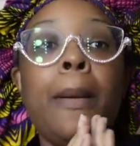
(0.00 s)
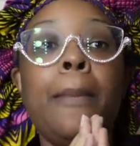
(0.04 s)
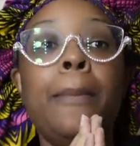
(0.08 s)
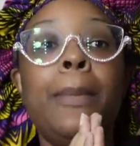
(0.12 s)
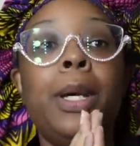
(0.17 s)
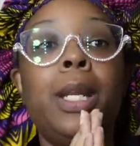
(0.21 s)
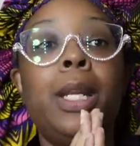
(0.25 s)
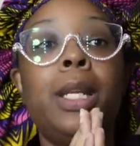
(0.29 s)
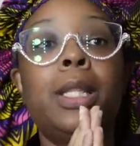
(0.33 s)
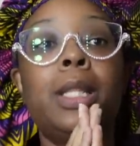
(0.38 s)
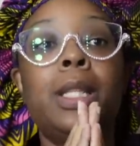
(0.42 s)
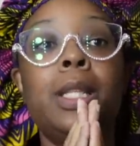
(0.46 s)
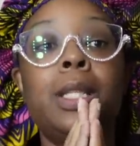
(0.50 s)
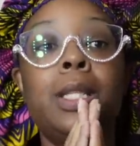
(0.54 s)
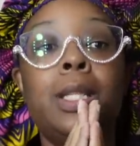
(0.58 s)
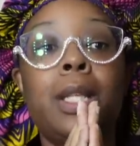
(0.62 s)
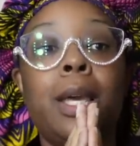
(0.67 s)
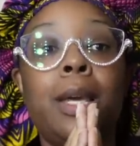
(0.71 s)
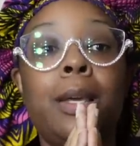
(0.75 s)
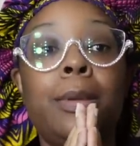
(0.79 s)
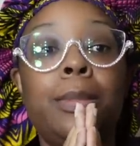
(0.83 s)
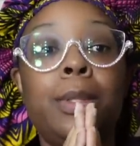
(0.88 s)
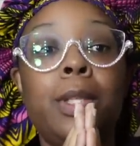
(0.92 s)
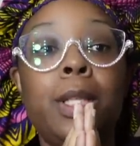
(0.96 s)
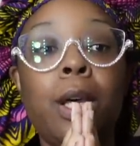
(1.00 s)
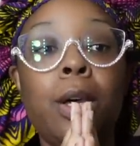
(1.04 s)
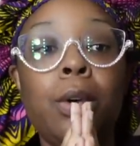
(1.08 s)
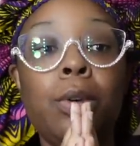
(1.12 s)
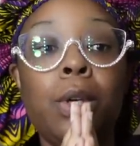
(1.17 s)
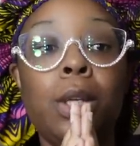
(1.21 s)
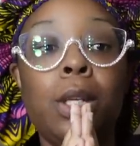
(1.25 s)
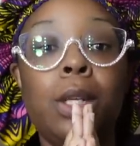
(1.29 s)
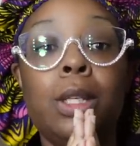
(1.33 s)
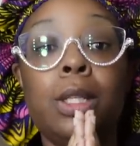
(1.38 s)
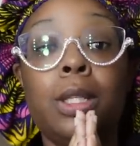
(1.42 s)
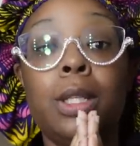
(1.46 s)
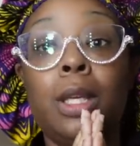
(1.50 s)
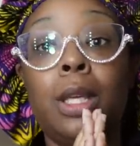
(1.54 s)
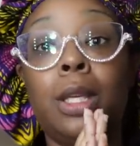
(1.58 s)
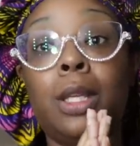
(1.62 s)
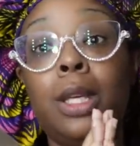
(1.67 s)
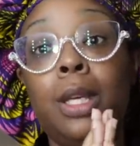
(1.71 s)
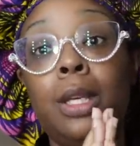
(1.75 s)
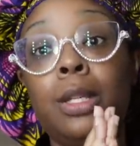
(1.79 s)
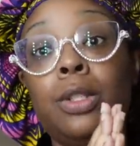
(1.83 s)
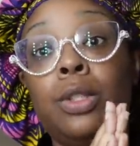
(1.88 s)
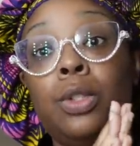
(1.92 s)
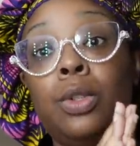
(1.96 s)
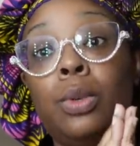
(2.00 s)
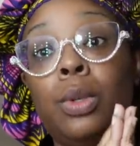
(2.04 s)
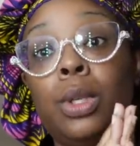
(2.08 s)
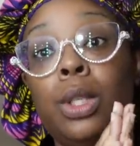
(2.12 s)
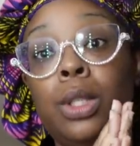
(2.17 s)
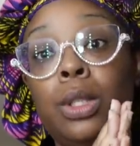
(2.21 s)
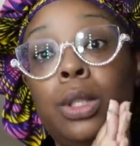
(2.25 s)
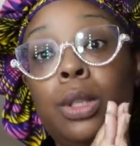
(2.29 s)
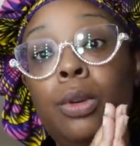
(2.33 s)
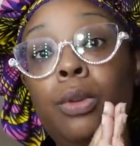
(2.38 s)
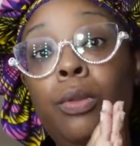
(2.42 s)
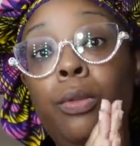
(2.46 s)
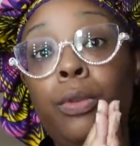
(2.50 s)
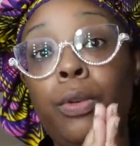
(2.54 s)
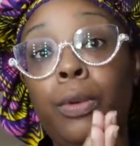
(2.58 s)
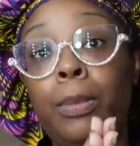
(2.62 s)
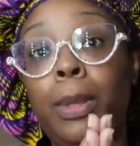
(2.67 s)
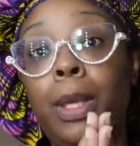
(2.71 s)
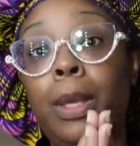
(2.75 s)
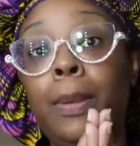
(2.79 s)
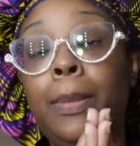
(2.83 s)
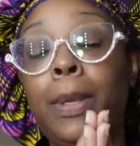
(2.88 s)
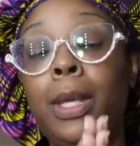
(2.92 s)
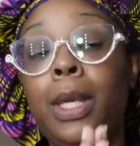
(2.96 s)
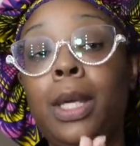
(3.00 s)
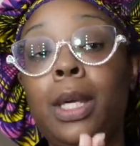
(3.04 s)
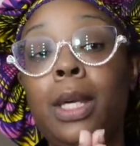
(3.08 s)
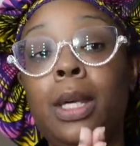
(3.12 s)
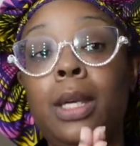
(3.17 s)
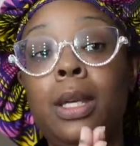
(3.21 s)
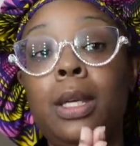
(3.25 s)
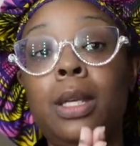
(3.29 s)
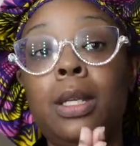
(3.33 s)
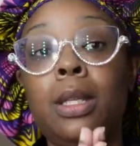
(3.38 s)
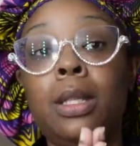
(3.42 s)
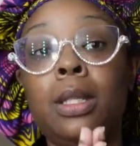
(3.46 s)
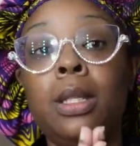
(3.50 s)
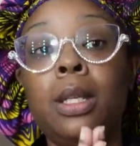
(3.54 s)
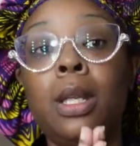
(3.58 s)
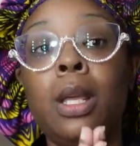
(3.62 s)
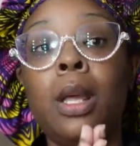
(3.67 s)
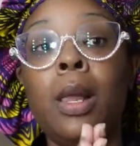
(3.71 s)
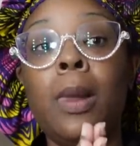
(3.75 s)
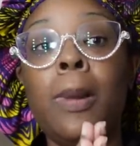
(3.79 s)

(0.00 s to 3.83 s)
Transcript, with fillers: But at the same token, it's a catch 22 for me because